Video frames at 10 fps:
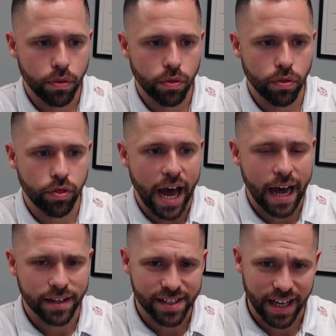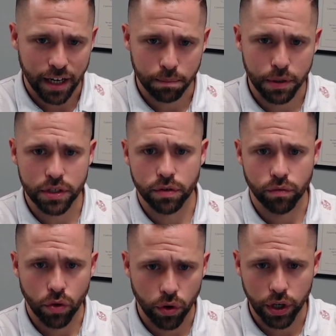that second piece of
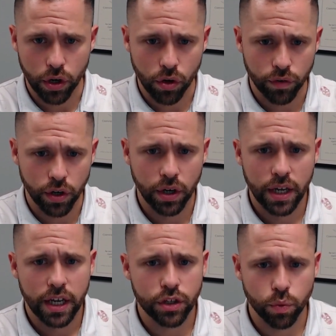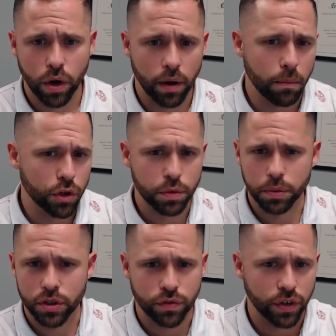rolling it over is where most people
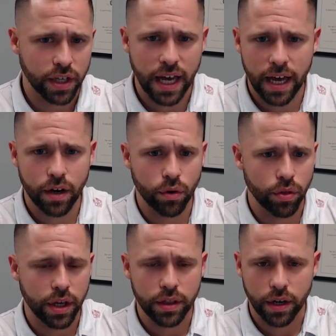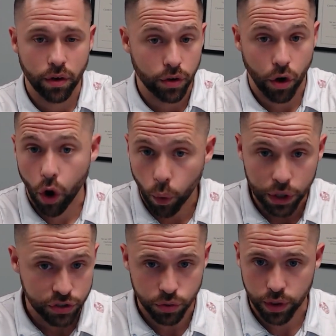just forget, or they're
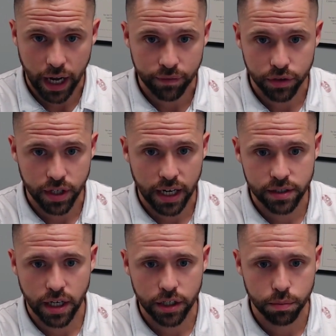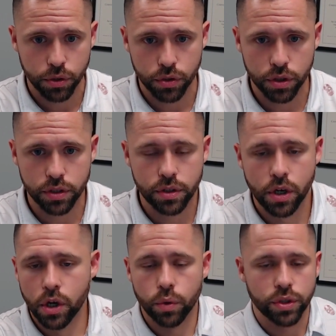always doing after-tax contributions,
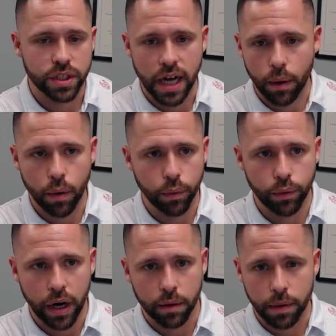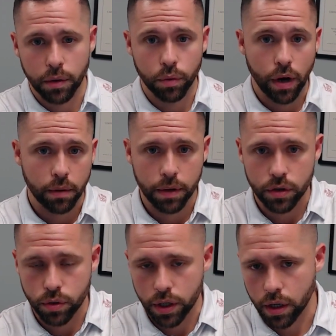which is not what we recommend. We recommend
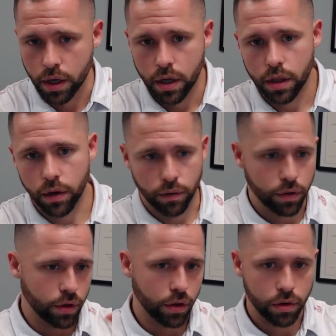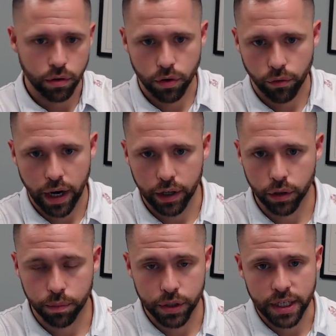doing your regular
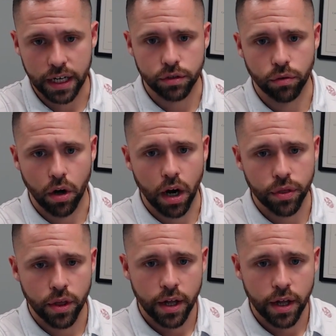pre-tax or Roth.